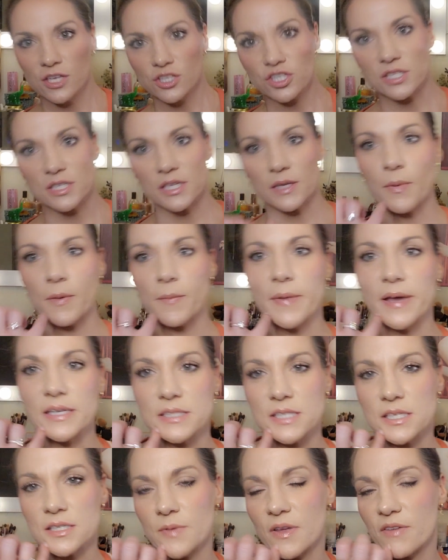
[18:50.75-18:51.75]
sleeping
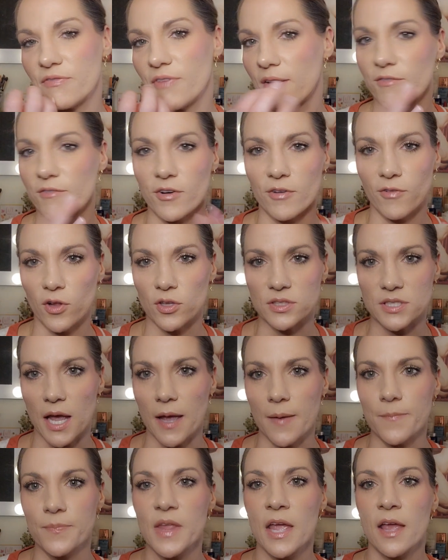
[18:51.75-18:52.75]
mask is my favorite of all
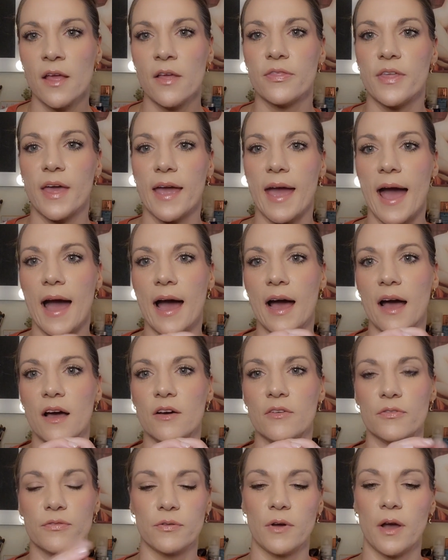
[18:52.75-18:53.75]
time. I
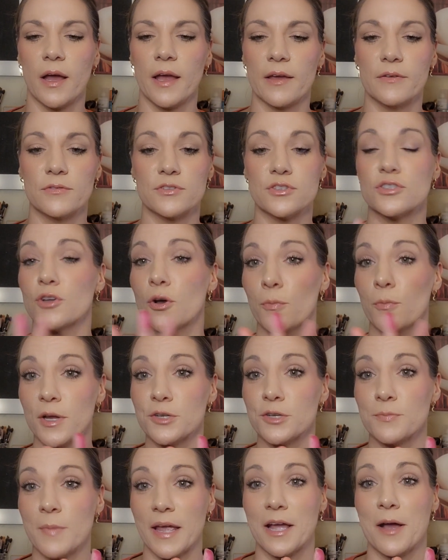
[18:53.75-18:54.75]
have so
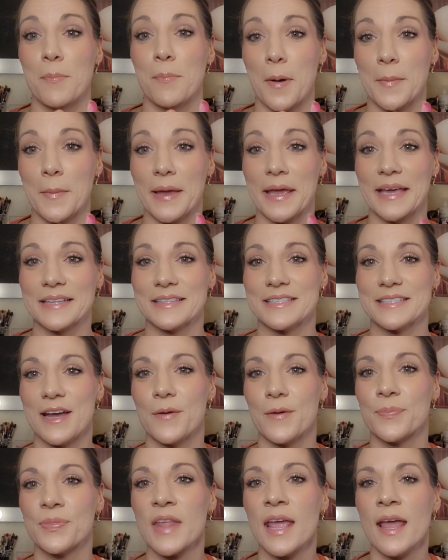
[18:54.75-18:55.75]
much makeup on my hands
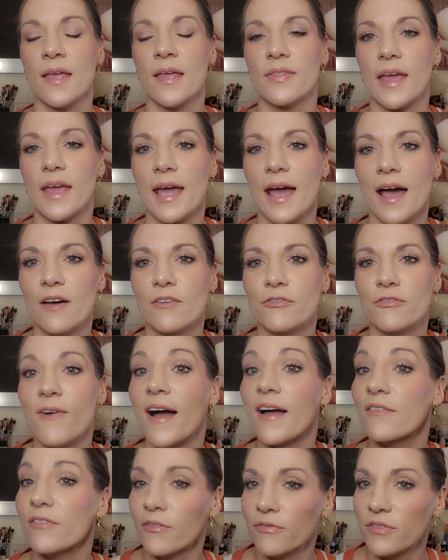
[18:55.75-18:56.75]
now. They have
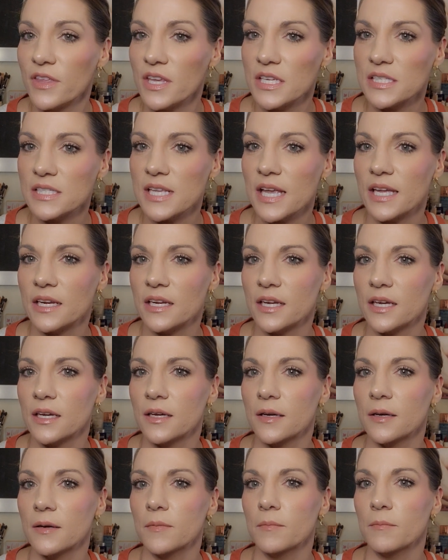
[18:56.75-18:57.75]
5 of these in
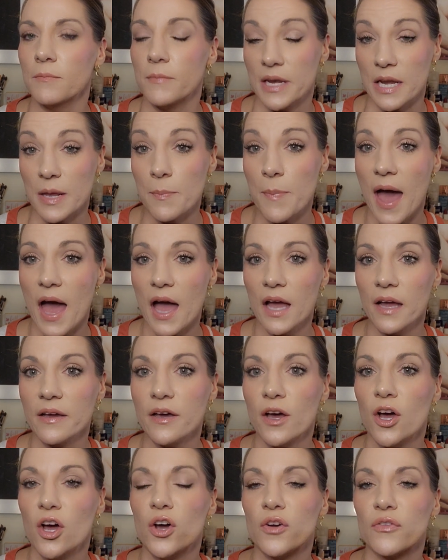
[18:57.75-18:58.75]
a mini pack
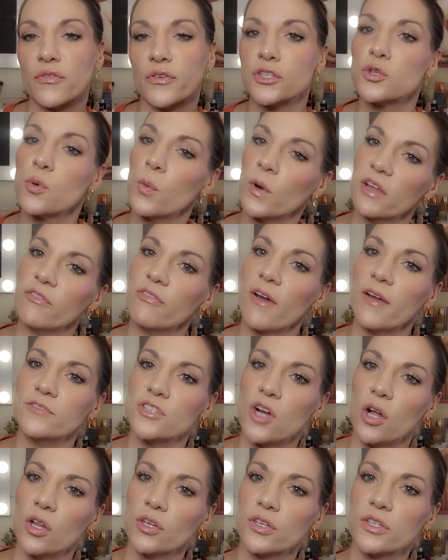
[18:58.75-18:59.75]
for
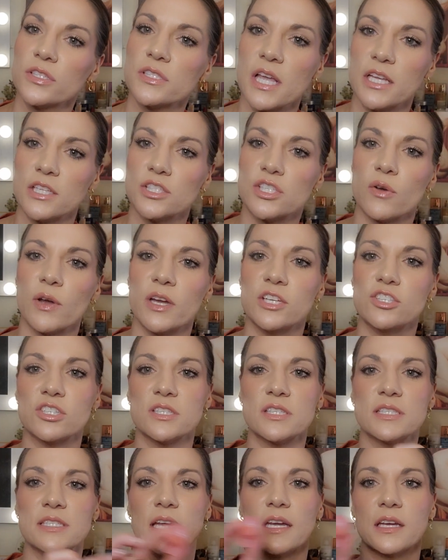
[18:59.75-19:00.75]
$25. And so I
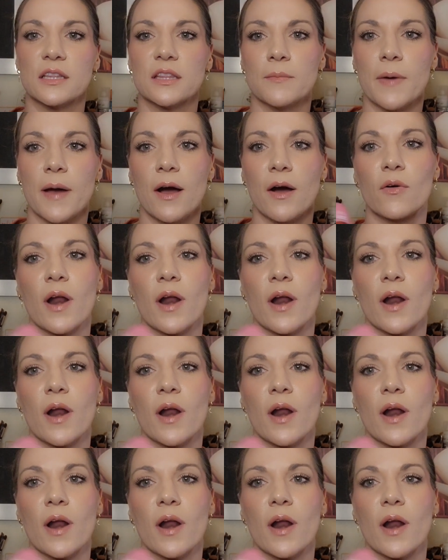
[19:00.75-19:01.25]
just take them out